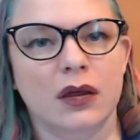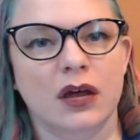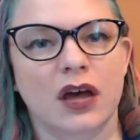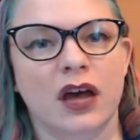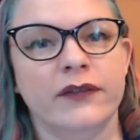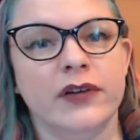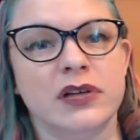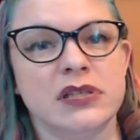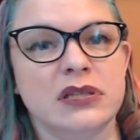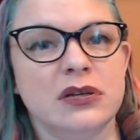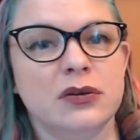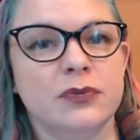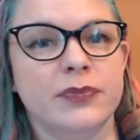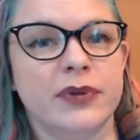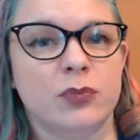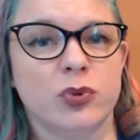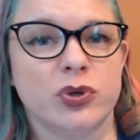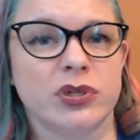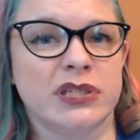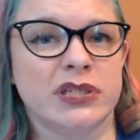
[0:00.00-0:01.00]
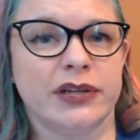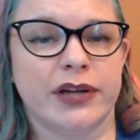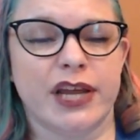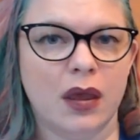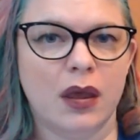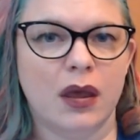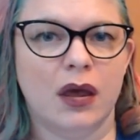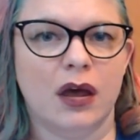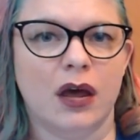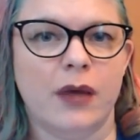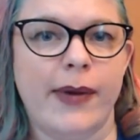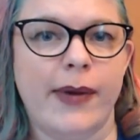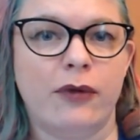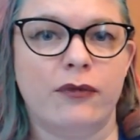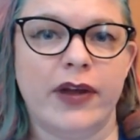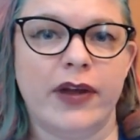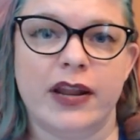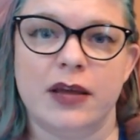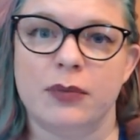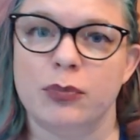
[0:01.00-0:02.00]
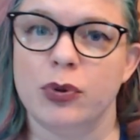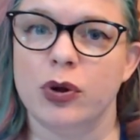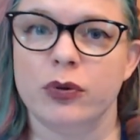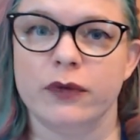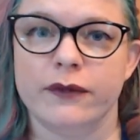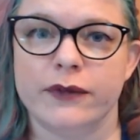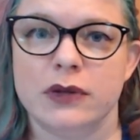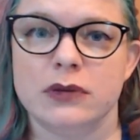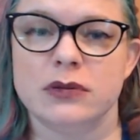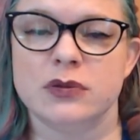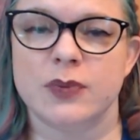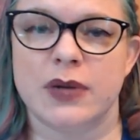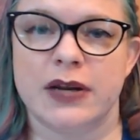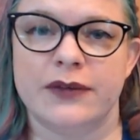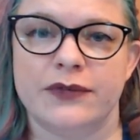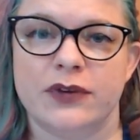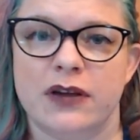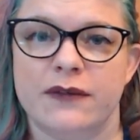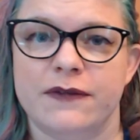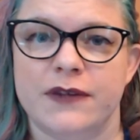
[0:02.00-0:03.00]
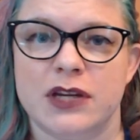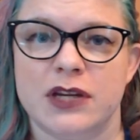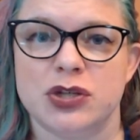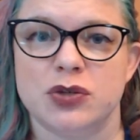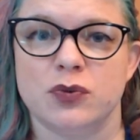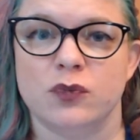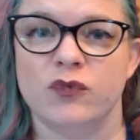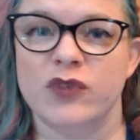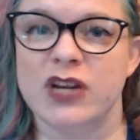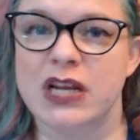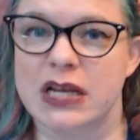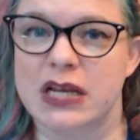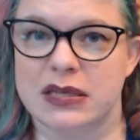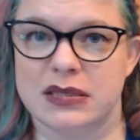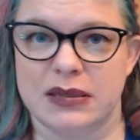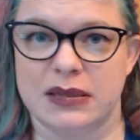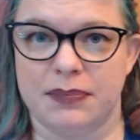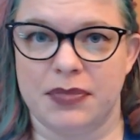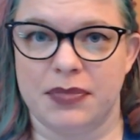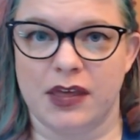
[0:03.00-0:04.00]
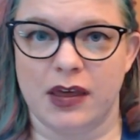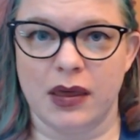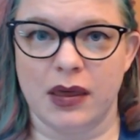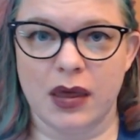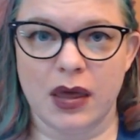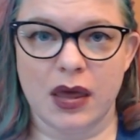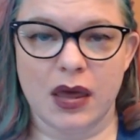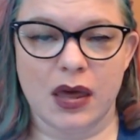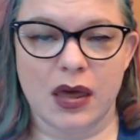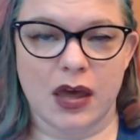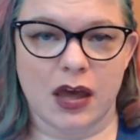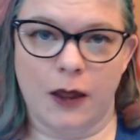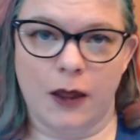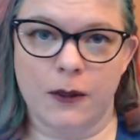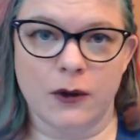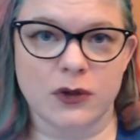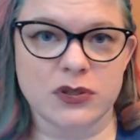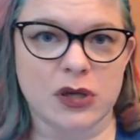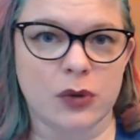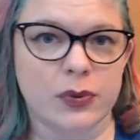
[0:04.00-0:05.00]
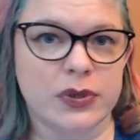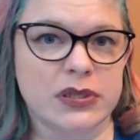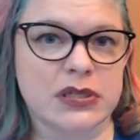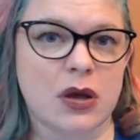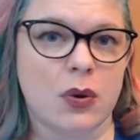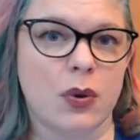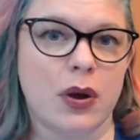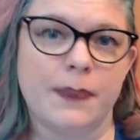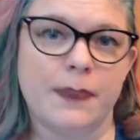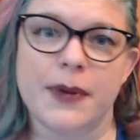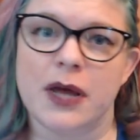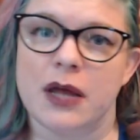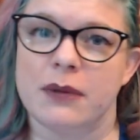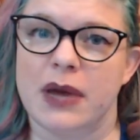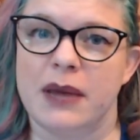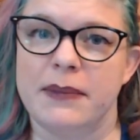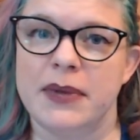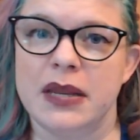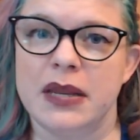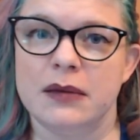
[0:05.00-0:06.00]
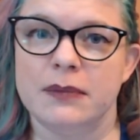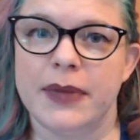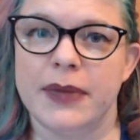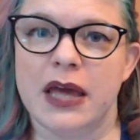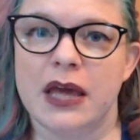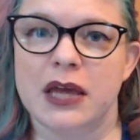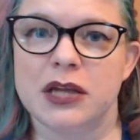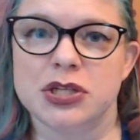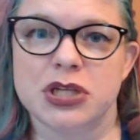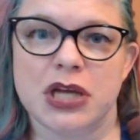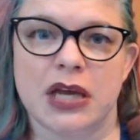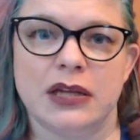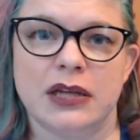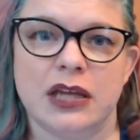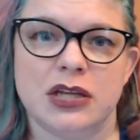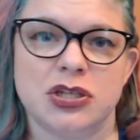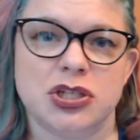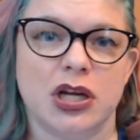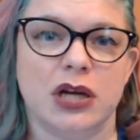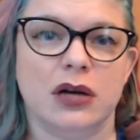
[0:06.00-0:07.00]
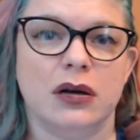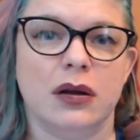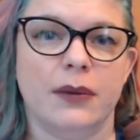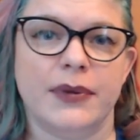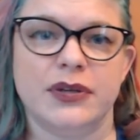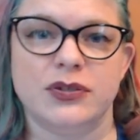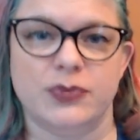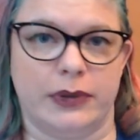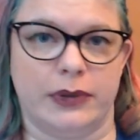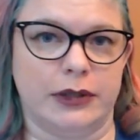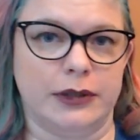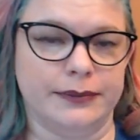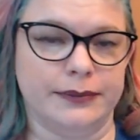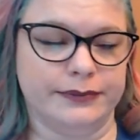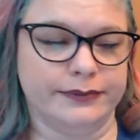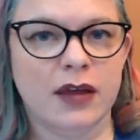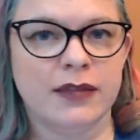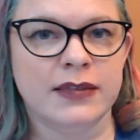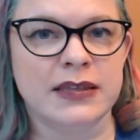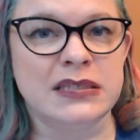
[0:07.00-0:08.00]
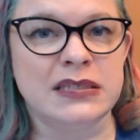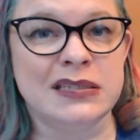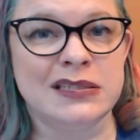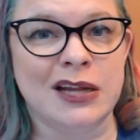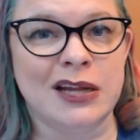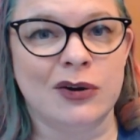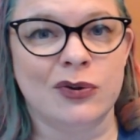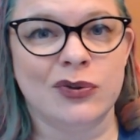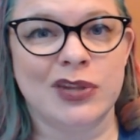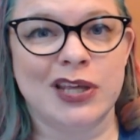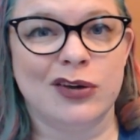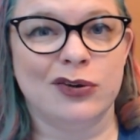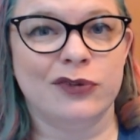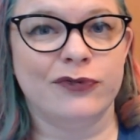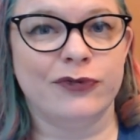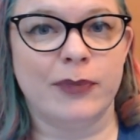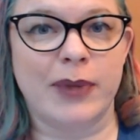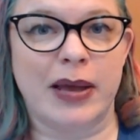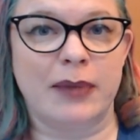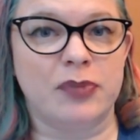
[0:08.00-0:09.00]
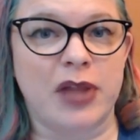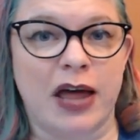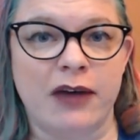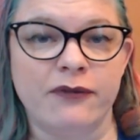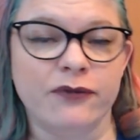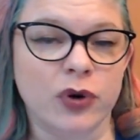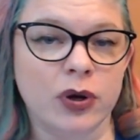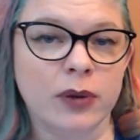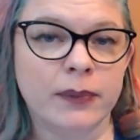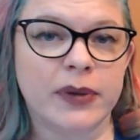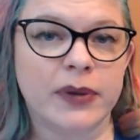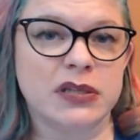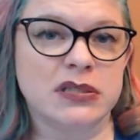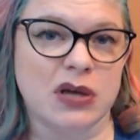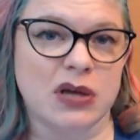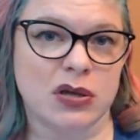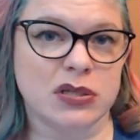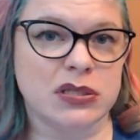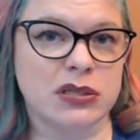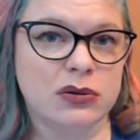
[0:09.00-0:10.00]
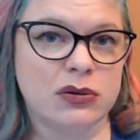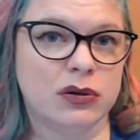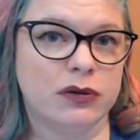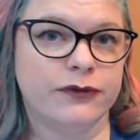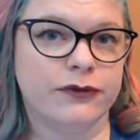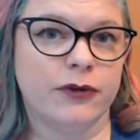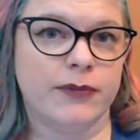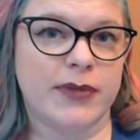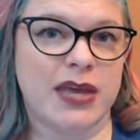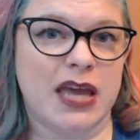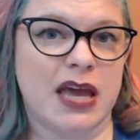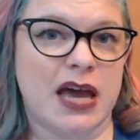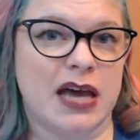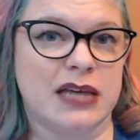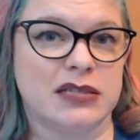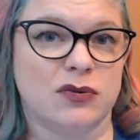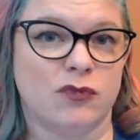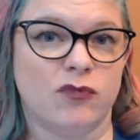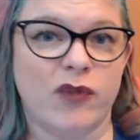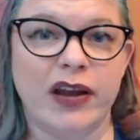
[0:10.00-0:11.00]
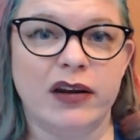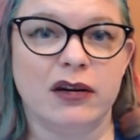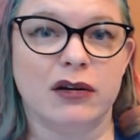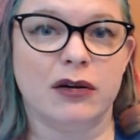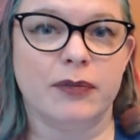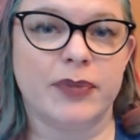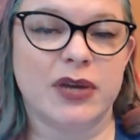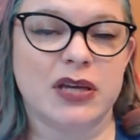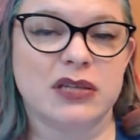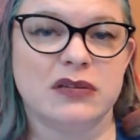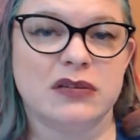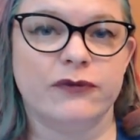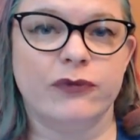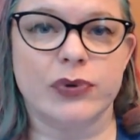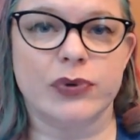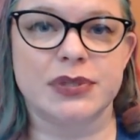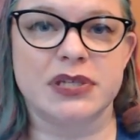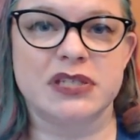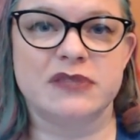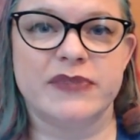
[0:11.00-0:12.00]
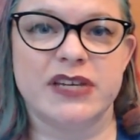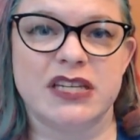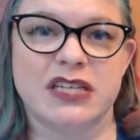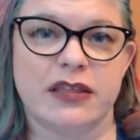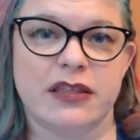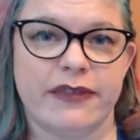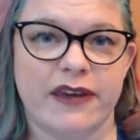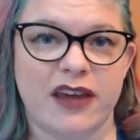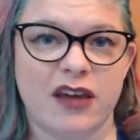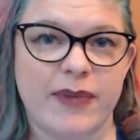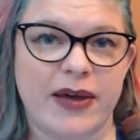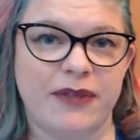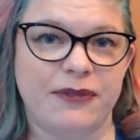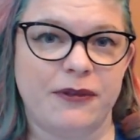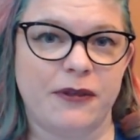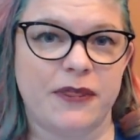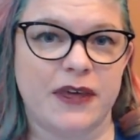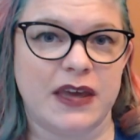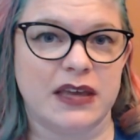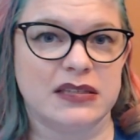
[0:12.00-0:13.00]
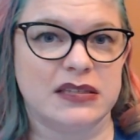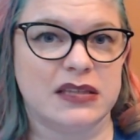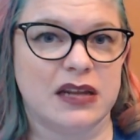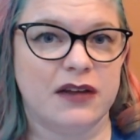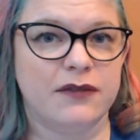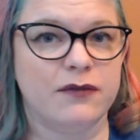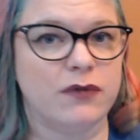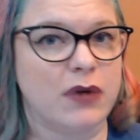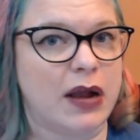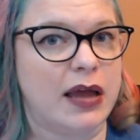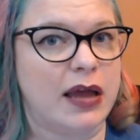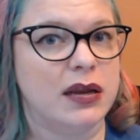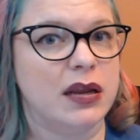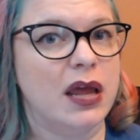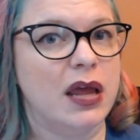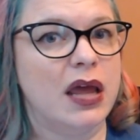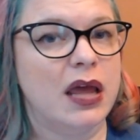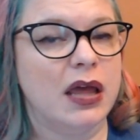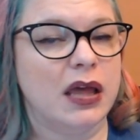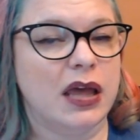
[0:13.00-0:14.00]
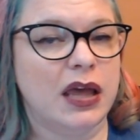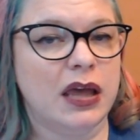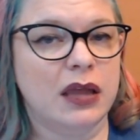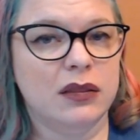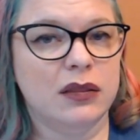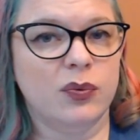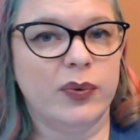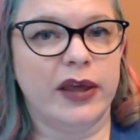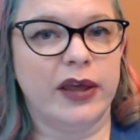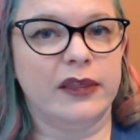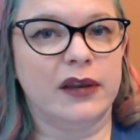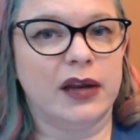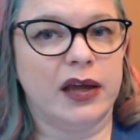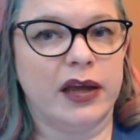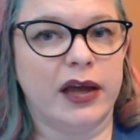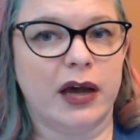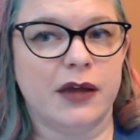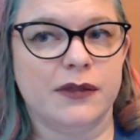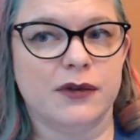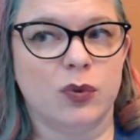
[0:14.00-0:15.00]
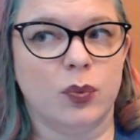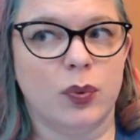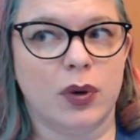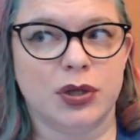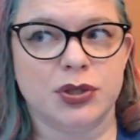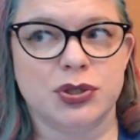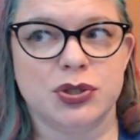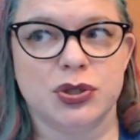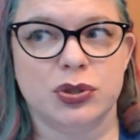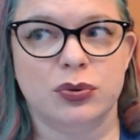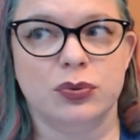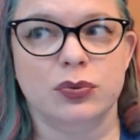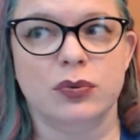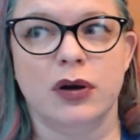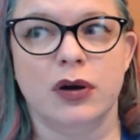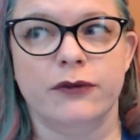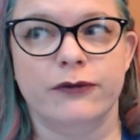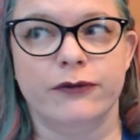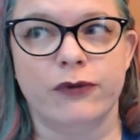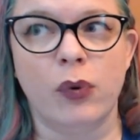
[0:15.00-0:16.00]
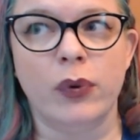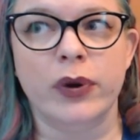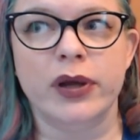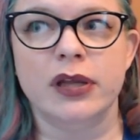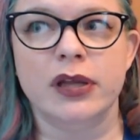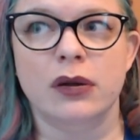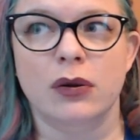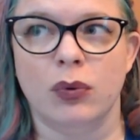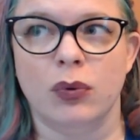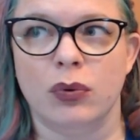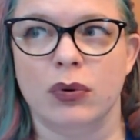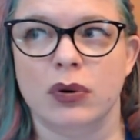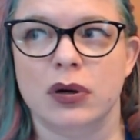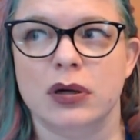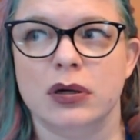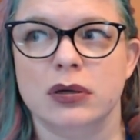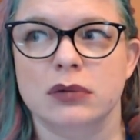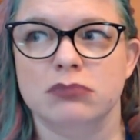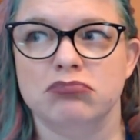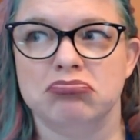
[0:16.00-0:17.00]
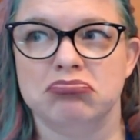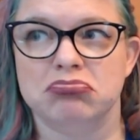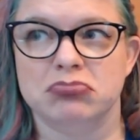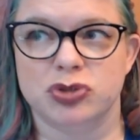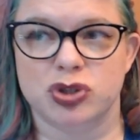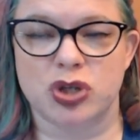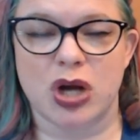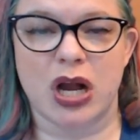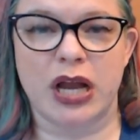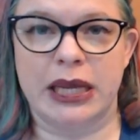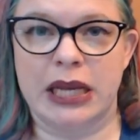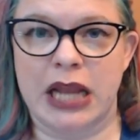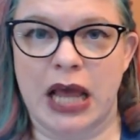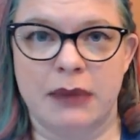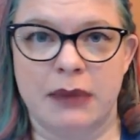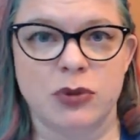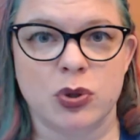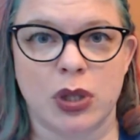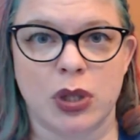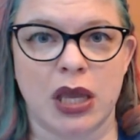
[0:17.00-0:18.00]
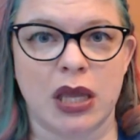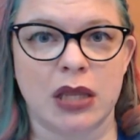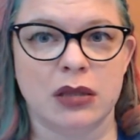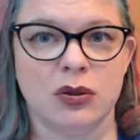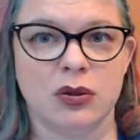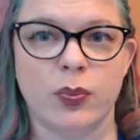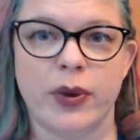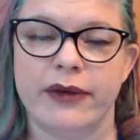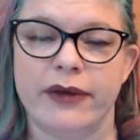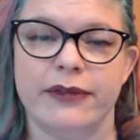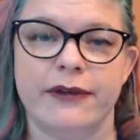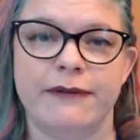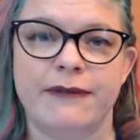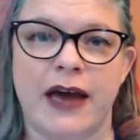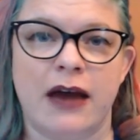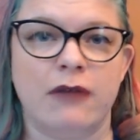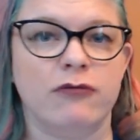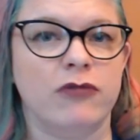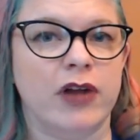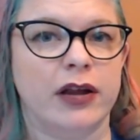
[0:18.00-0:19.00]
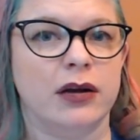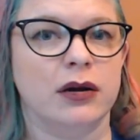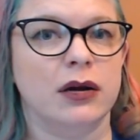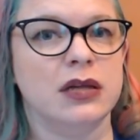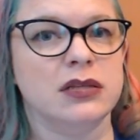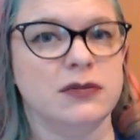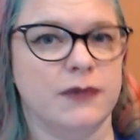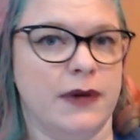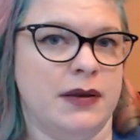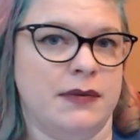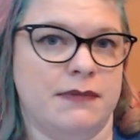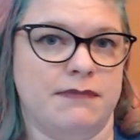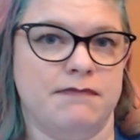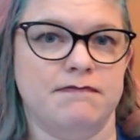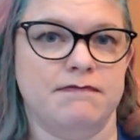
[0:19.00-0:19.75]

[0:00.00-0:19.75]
I've also been more serious about writing book reviews whenever I finish reading something, and those always go up on my Medium page and get shared on my Twitter. This is not only good for my platform, but it's also good for me as a writer because it forces me to think about the things that I've read and the way that I either want to avoid or try and emulate the way that that writer has written.